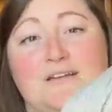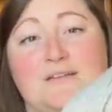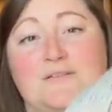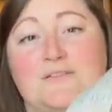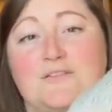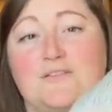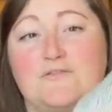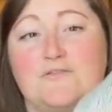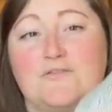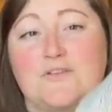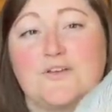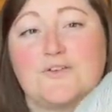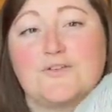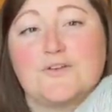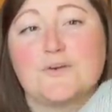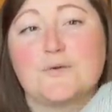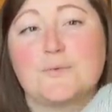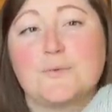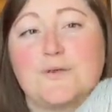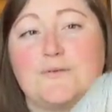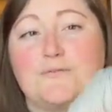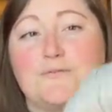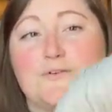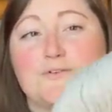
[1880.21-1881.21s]
the fingering
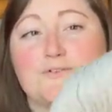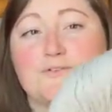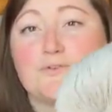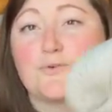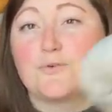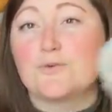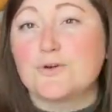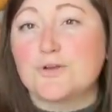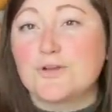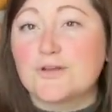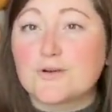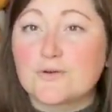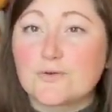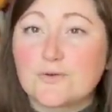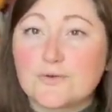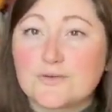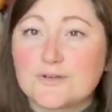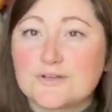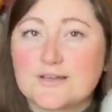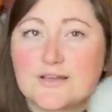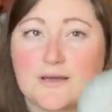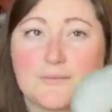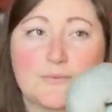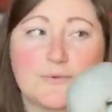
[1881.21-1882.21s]
weight version, or you could hold it
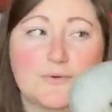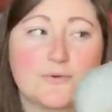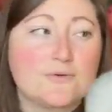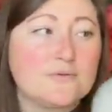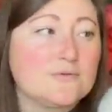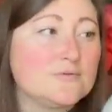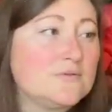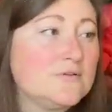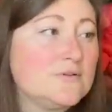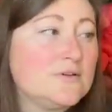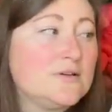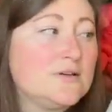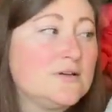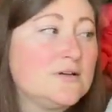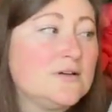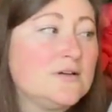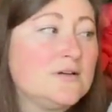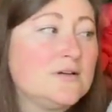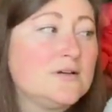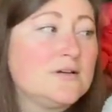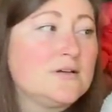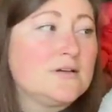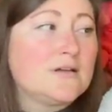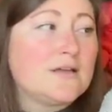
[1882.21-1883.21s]
double.
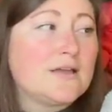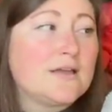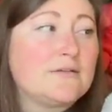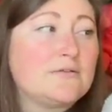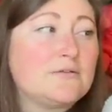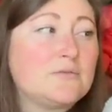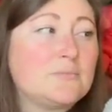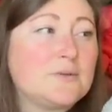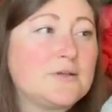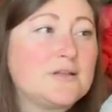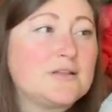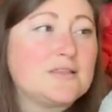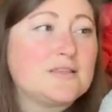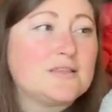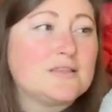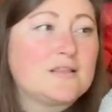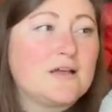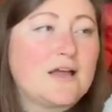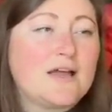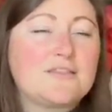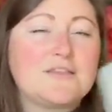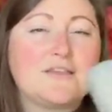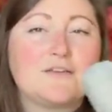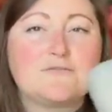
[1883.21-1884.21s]
It would be,
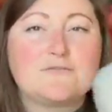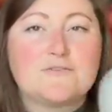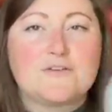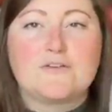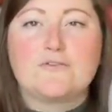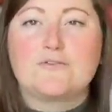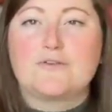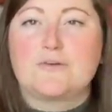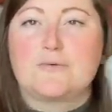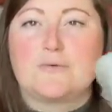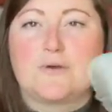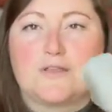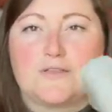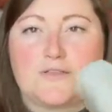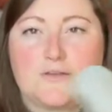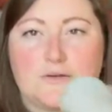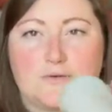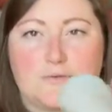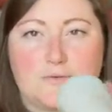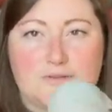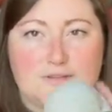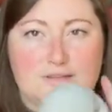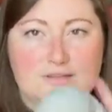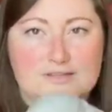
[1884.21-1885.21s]
I think fingering weight though
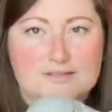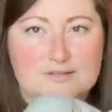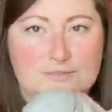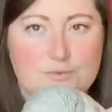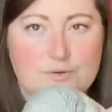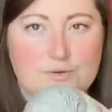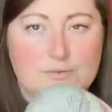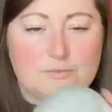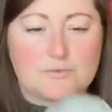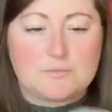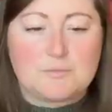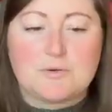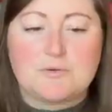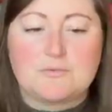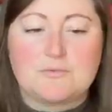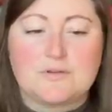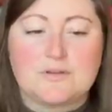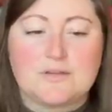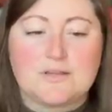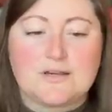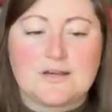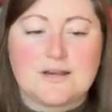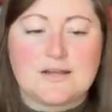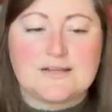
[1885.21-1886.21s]
with this one would be
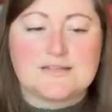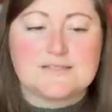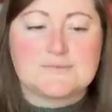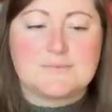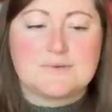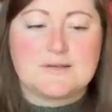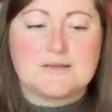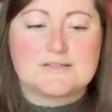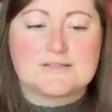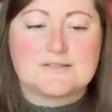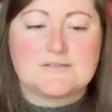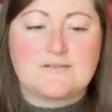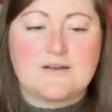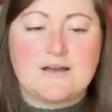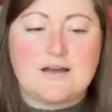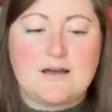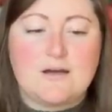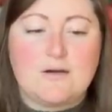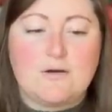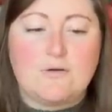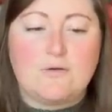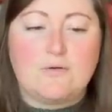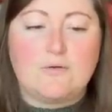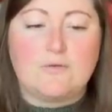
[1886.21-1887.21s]
really nice because of
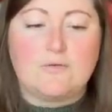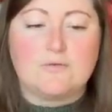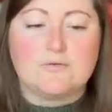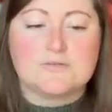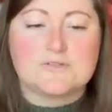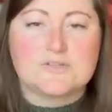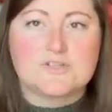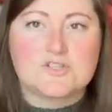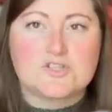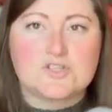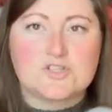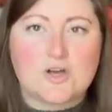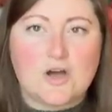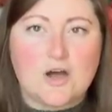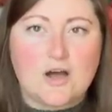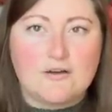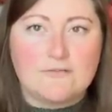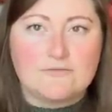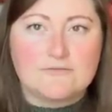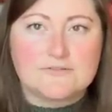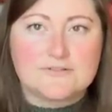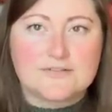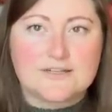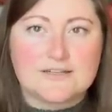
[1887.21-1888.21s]
how
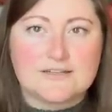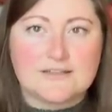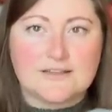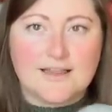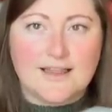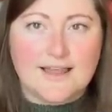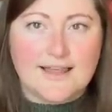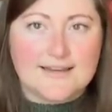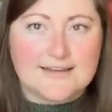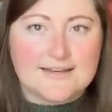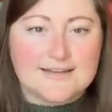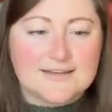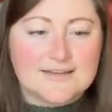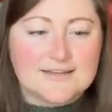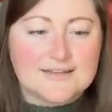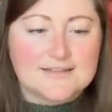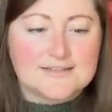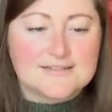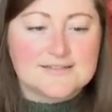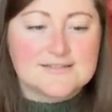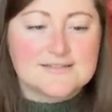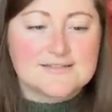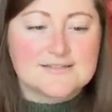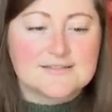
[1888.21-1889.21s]
soft and light it
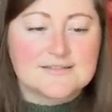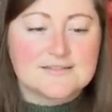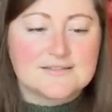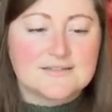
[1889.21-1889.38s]
is.